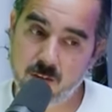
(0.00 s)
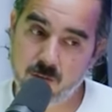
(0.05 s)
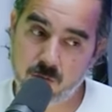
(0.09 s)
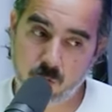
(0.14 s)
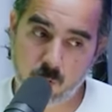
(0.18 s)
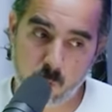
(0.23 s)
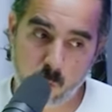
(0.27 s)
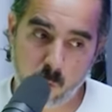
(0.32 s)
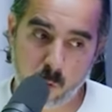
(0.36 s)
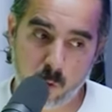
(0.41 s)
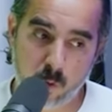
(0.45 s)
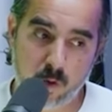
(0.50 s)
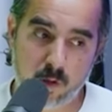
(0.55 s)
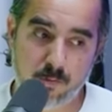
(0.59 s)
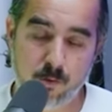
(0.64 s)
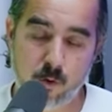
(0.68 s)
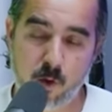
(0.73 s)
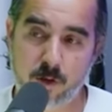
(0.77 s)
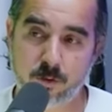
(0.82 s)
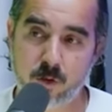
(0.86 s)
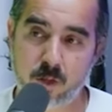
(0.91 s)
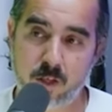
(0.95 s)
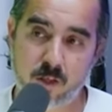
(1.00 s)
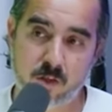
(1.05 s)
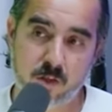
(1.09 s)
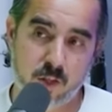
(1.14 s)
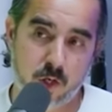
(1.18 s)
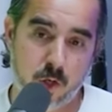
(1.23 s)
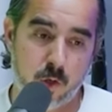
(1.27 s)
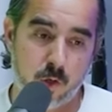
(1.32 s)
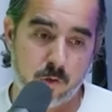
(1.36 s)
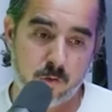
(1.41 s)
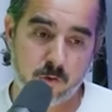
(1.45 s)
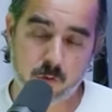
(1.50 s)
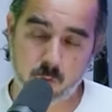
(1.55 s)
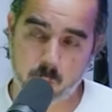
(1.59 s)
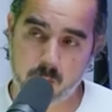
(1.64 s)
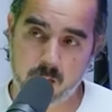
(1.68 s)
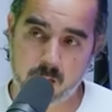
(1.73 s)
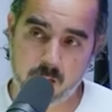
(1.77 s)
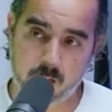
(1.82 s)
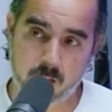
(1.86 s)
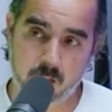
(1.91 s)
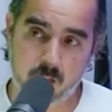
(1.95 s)
it's cool if you actually share your
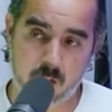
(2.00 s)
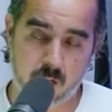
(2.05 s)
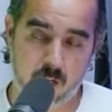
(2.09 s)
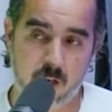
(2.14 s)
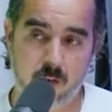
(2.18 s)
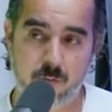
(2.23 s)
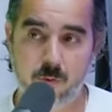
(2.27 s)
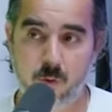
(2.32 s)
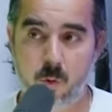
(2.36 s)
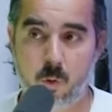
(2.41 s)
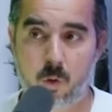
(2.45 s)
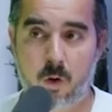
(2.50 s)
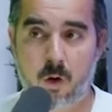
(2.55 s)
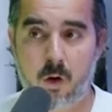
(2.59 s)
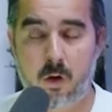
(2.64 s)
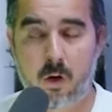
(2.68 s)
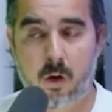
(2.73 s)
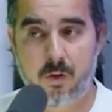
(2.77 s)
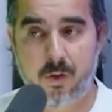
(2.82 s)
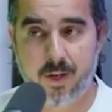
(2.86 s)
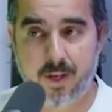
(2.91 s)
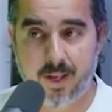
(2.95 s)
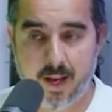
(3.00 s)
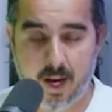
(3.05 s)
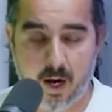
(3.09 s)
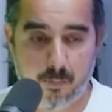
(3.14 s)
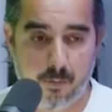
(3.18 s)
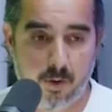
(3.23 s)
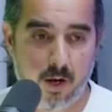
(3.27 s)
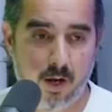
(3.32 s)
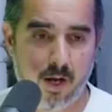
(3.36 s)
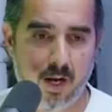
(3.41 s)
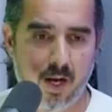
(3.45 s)
screen and if you are on the camera.